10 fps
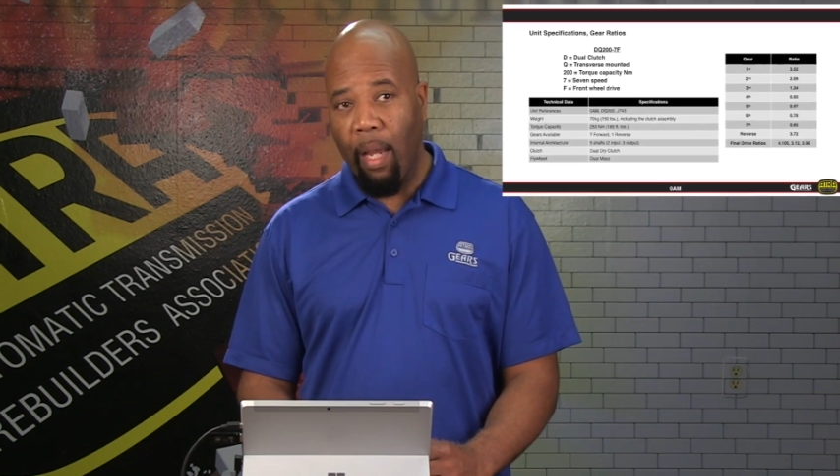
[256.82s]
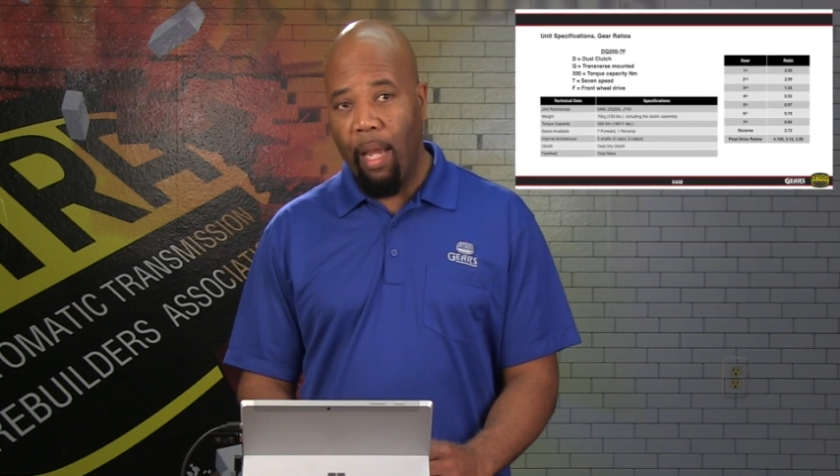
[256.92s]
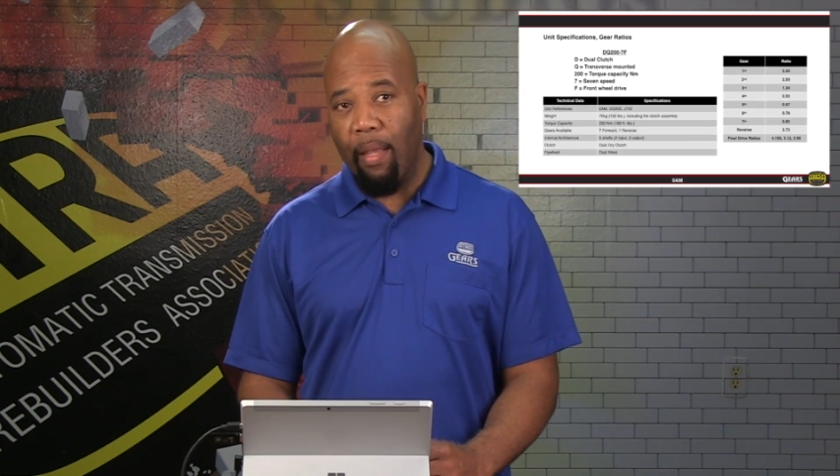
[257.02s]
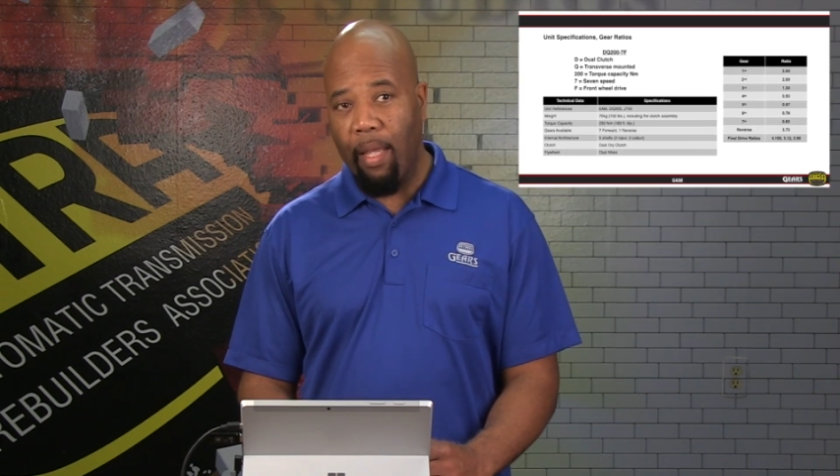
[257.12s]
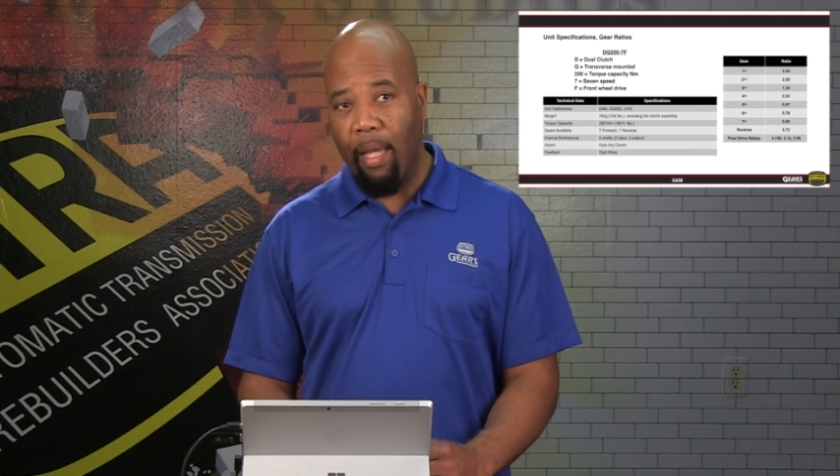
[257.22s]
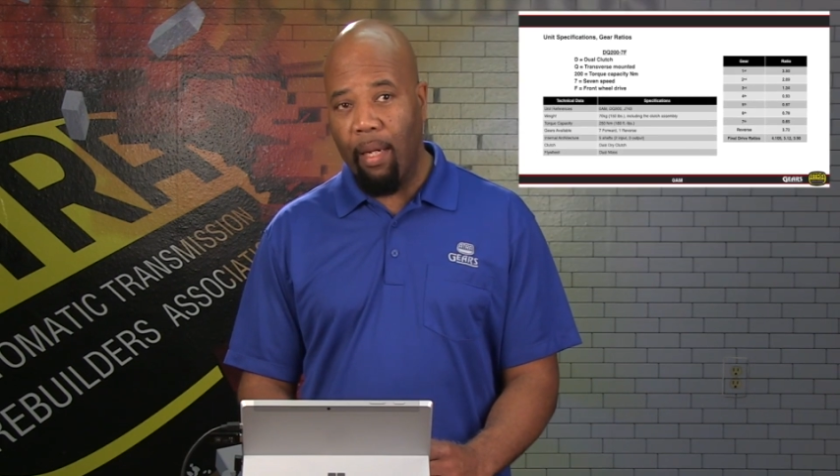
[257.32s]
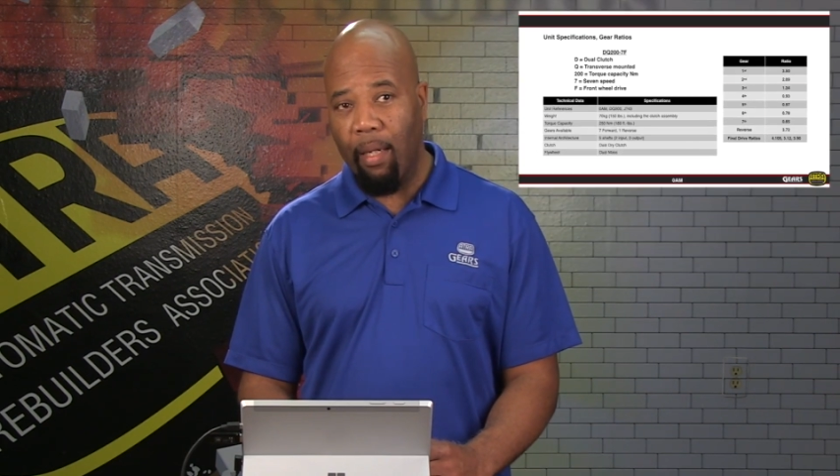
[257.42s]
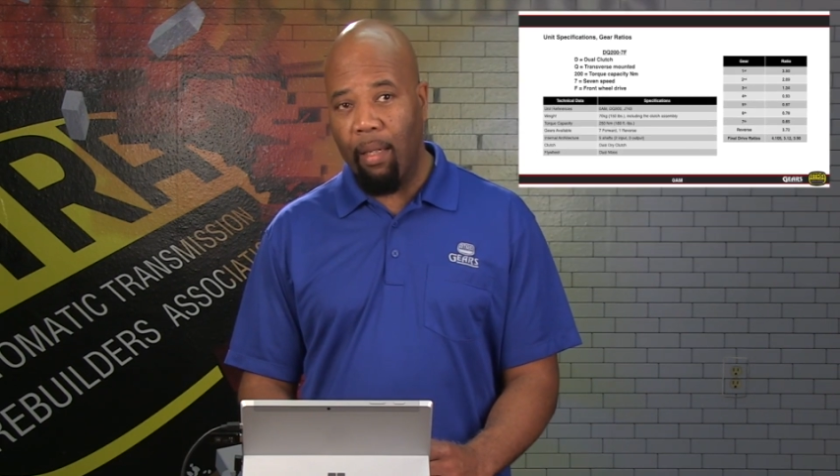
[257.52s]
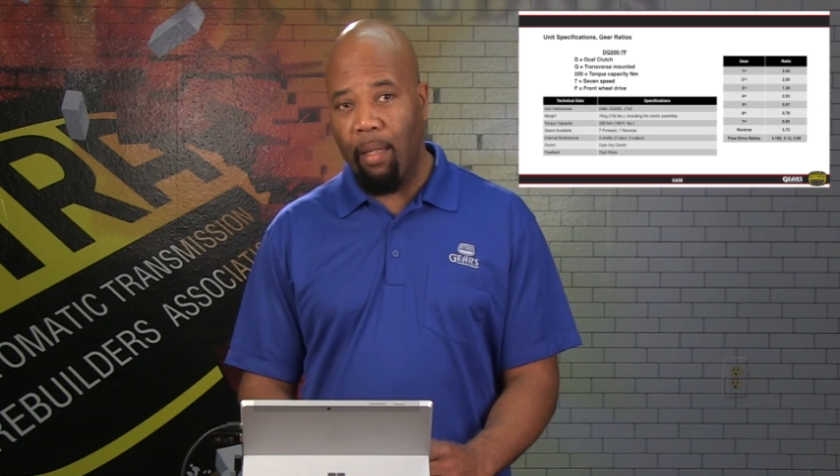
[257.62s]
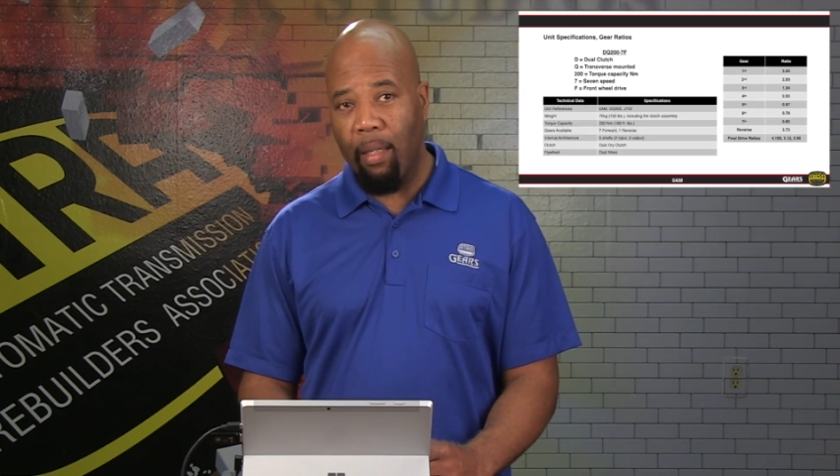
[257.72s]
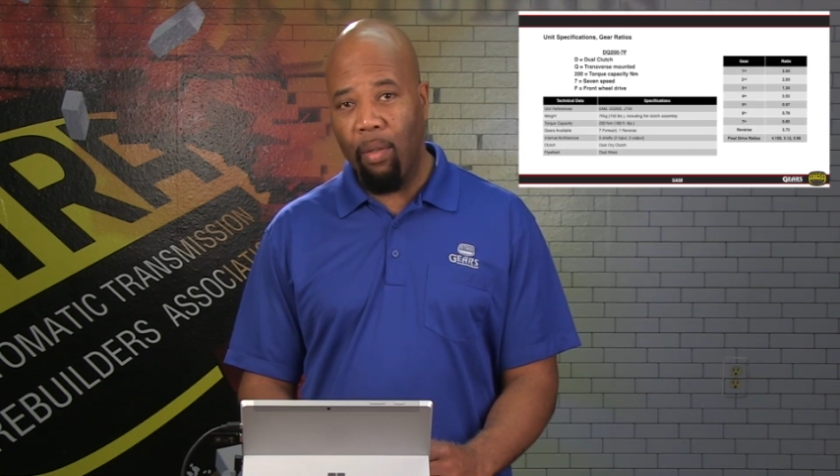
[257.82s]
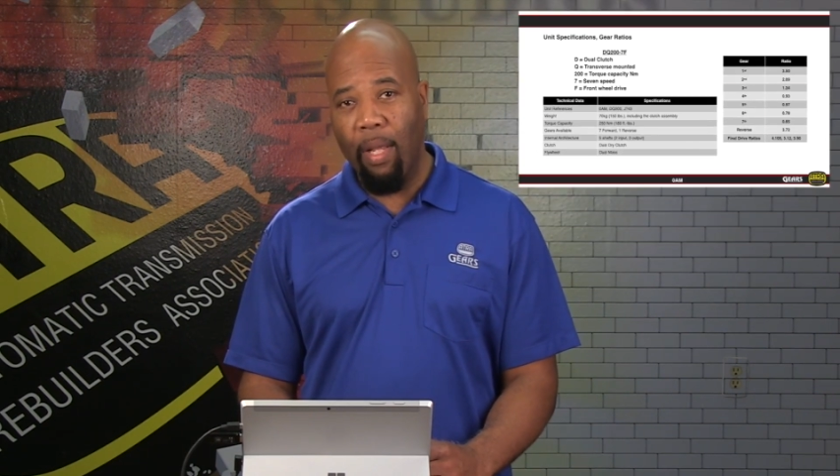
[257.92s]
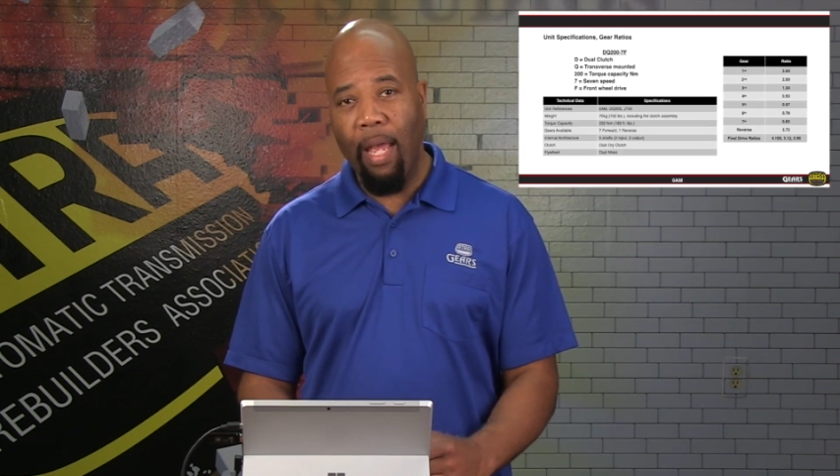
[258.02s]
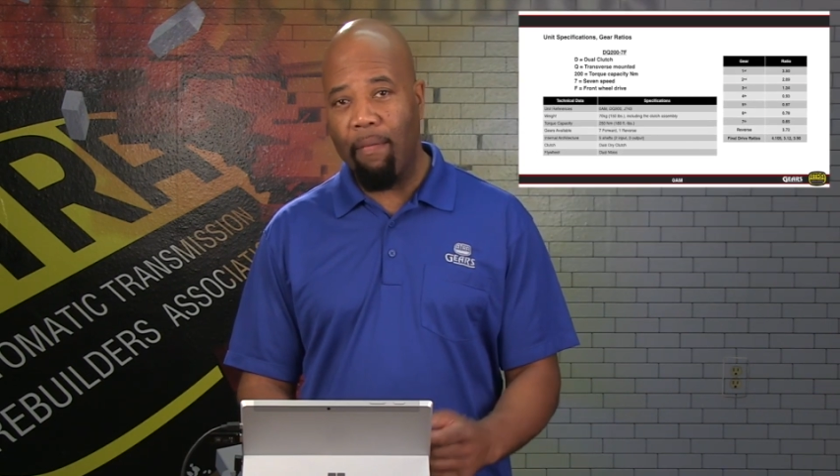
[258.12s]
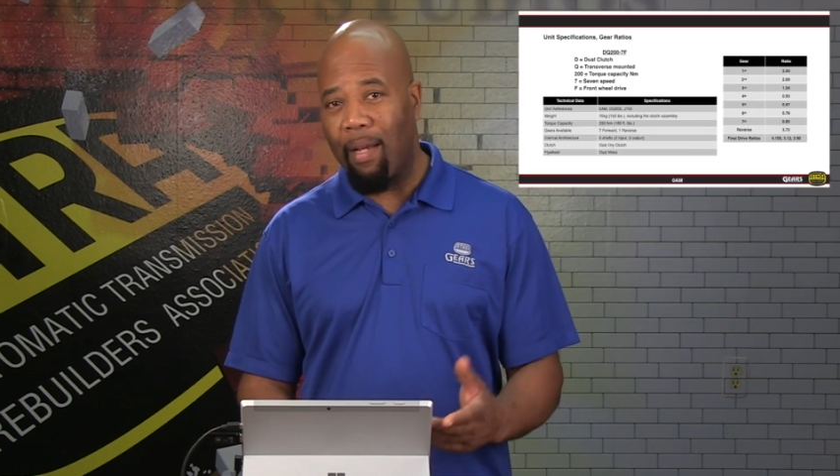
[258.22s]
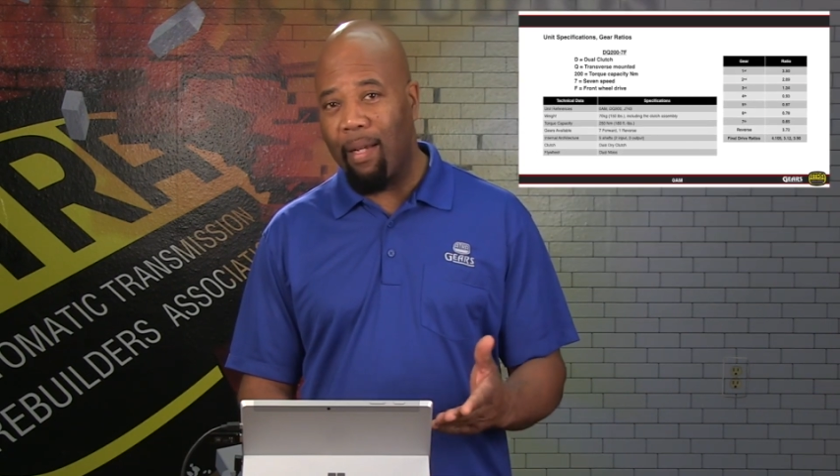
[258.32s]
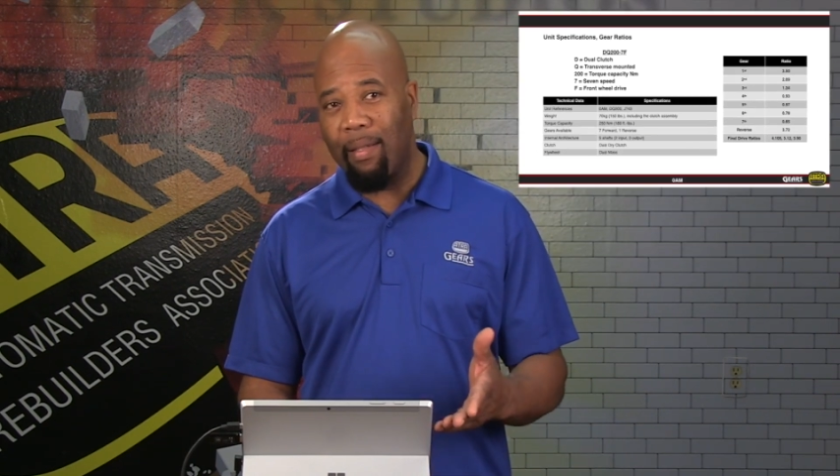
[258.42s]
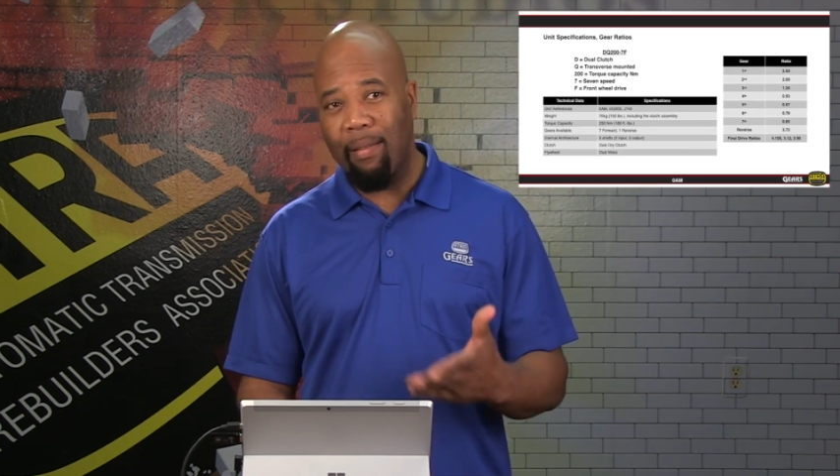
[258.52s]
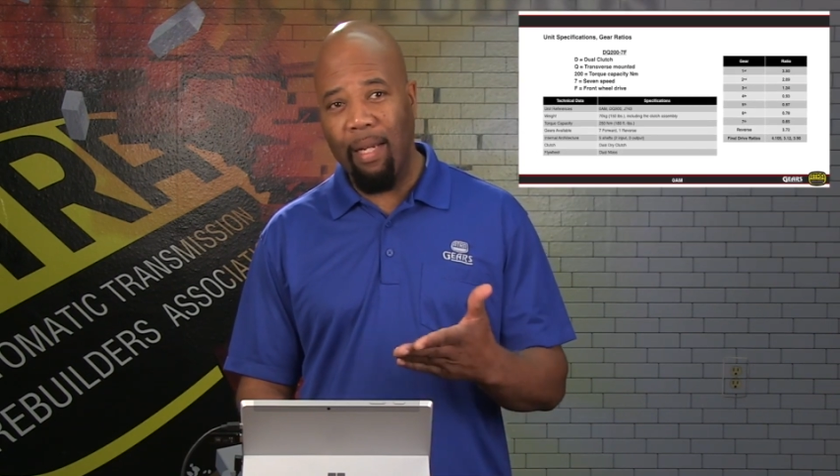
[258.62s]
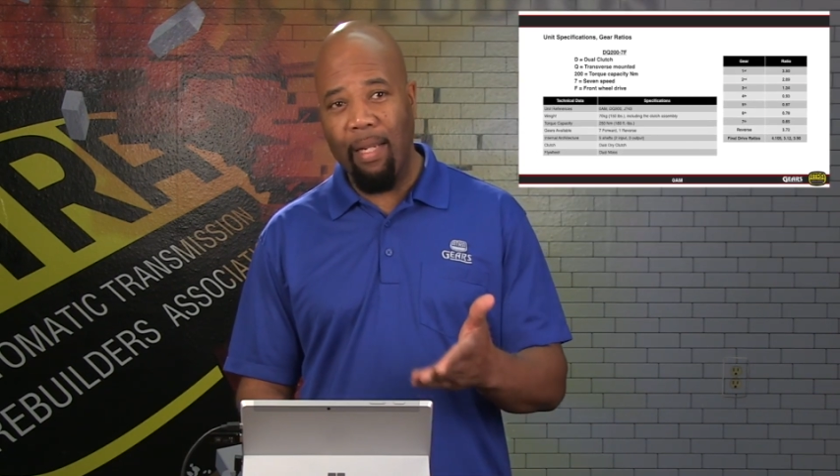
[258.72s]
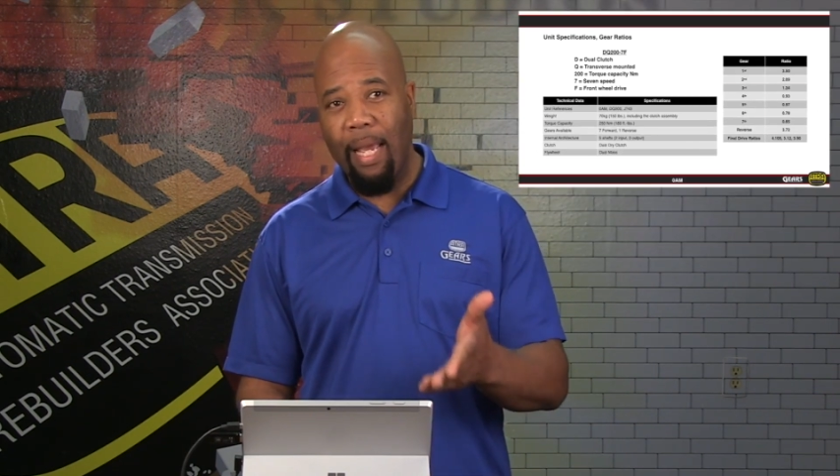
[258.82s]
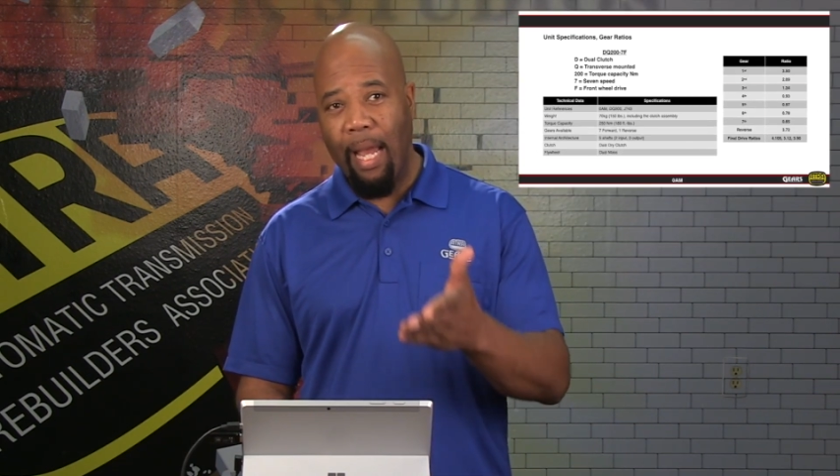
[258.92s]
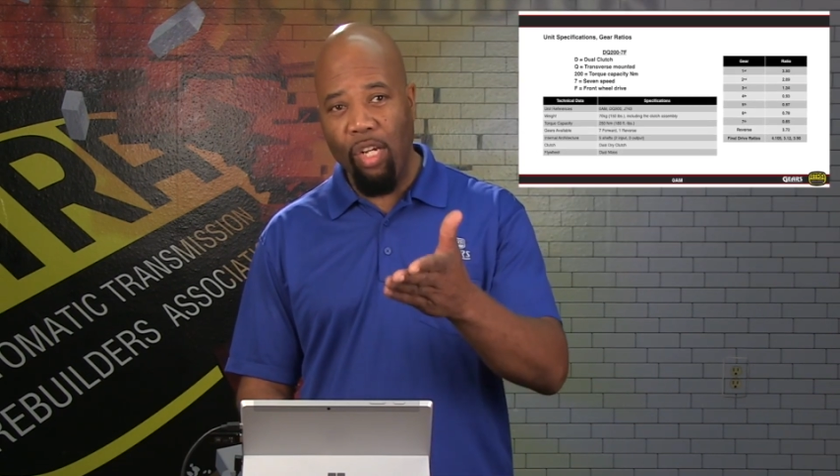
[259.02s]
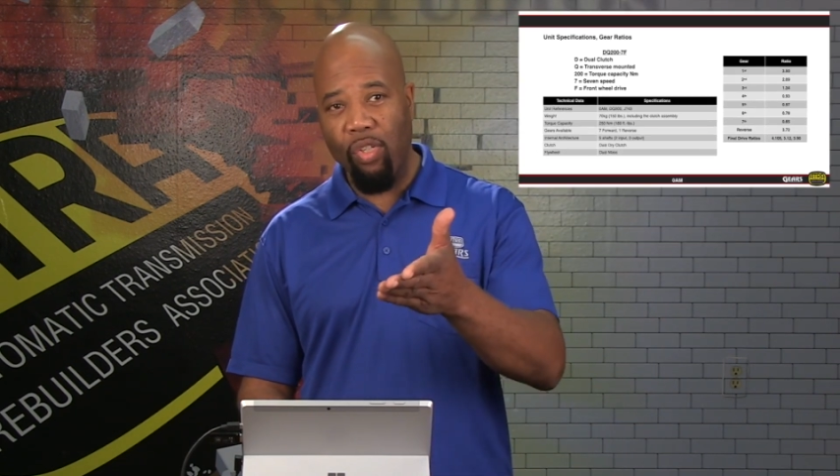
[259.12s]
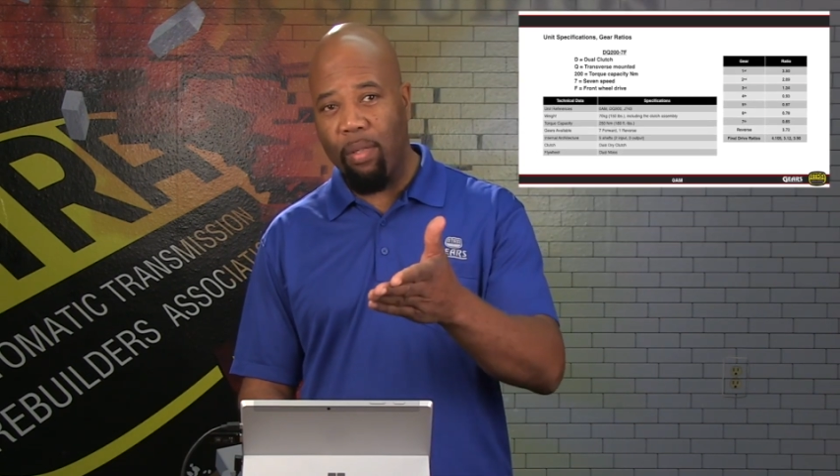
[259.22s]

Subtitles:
And then you'll have a dash,